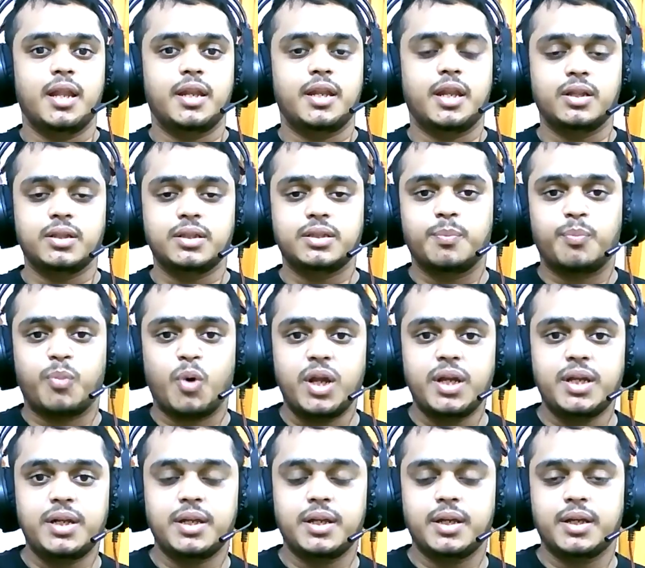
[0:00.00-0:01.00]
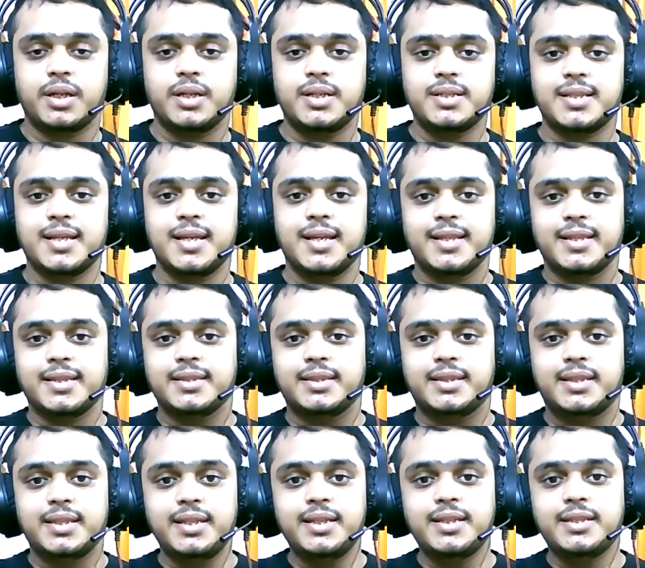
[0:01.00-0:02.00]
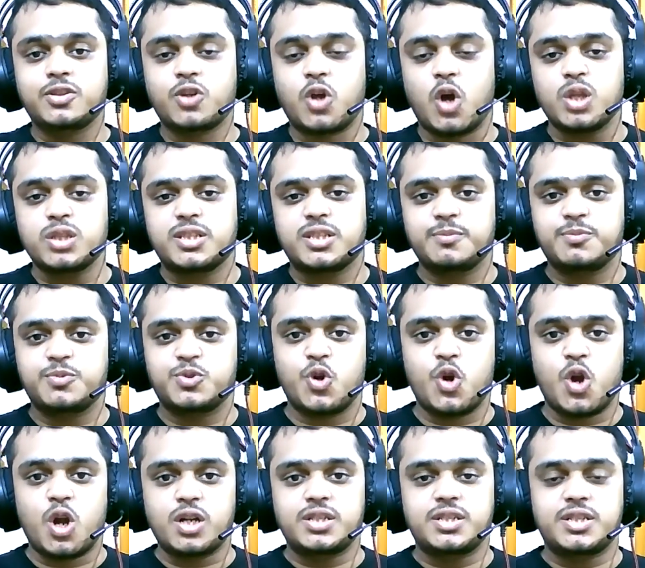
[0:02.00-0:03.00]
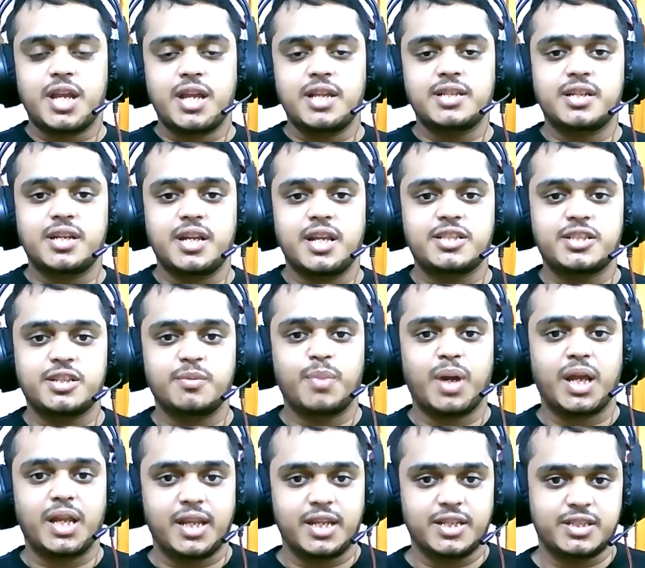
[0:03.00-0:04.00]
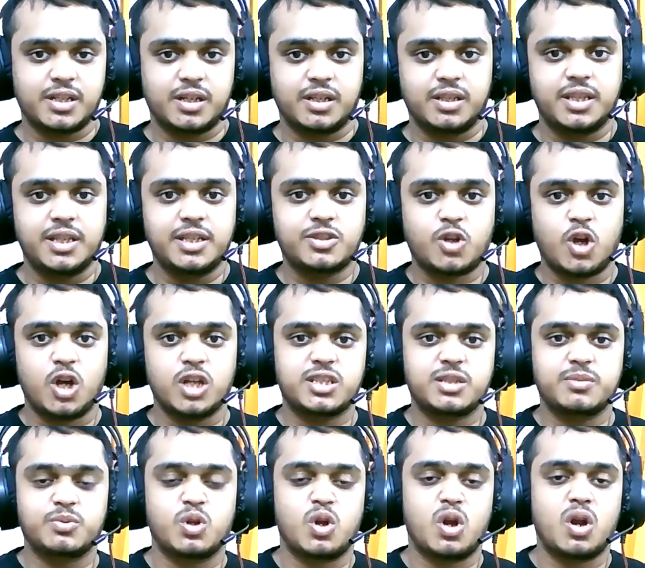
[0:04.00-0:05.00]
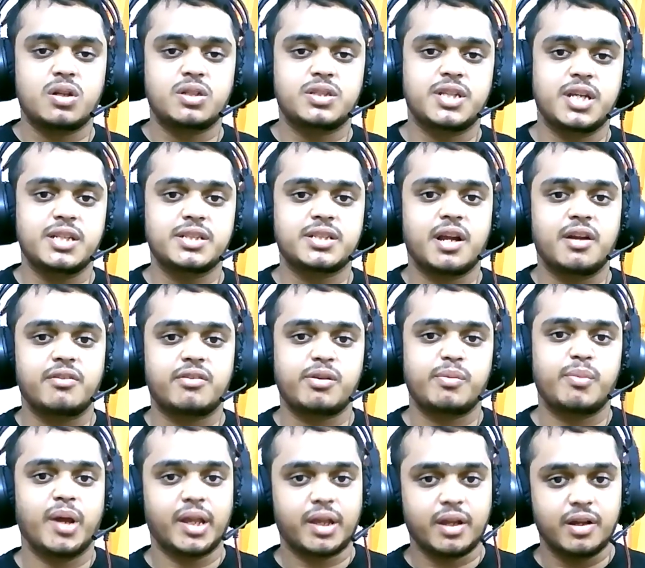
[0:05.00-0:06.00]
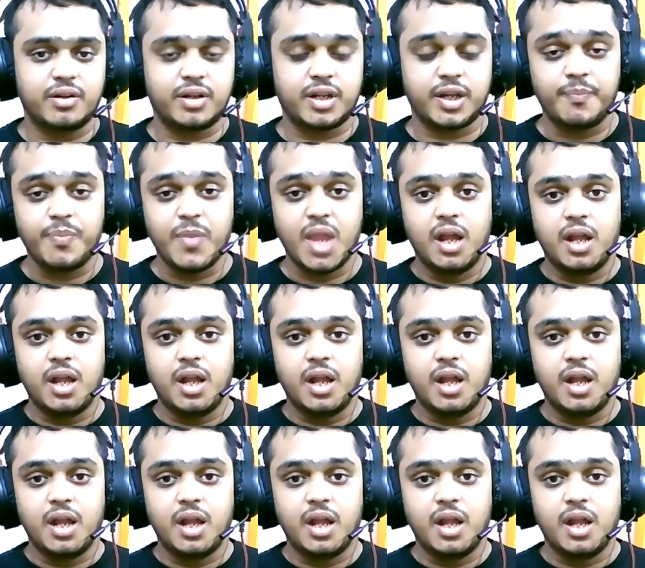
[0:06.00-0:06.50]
Now, the point here is these concepts do not change nation by nation. These concepts do not change country by country.